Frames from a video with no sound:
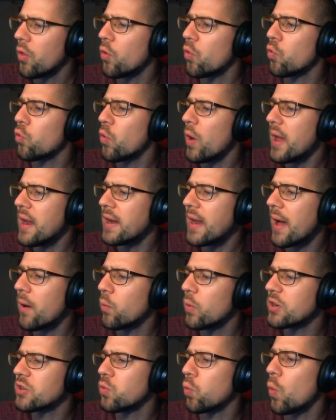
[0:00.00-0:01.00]
the rate
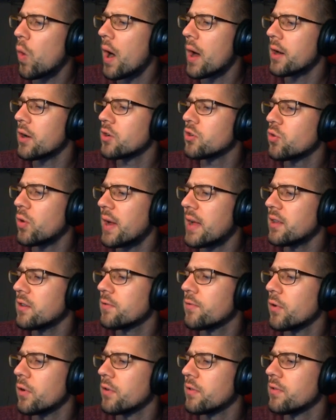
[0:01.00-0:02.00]
at which water
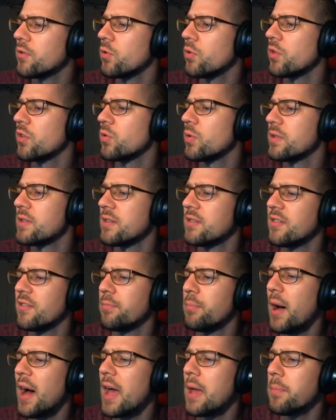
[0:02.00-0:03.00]
transfers through this
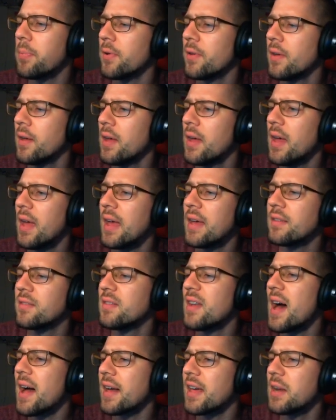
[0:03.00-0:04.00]
resistive pipe
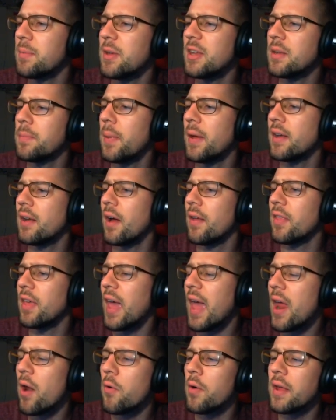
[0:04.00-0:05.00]
is not going to be dependent on
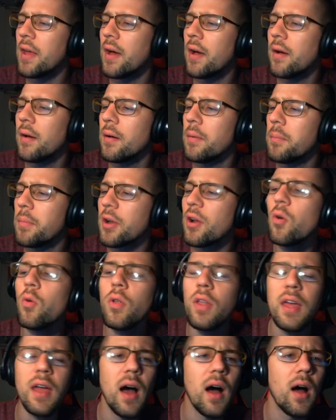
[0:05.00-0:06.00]
the area, but
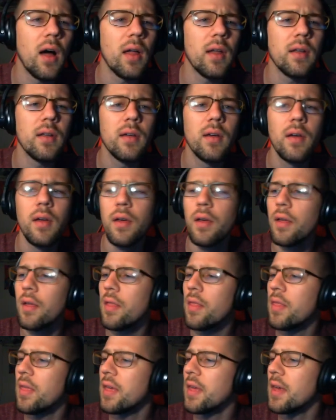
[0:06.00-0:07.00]
only on
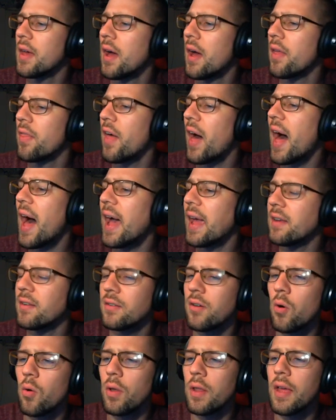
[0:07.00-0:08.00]
the uh, the height,
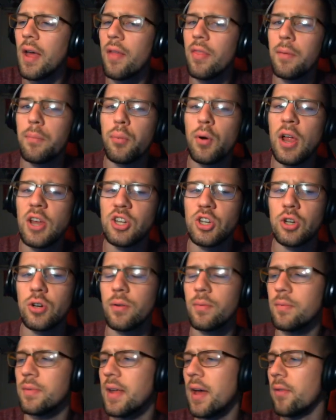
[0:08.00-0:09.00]
only on the
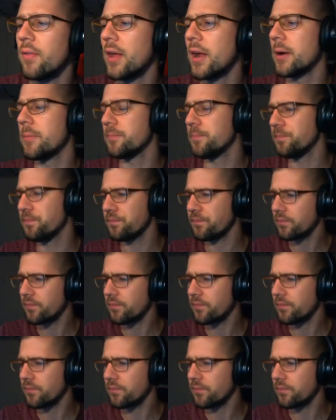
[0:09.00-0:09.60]
pressure down there.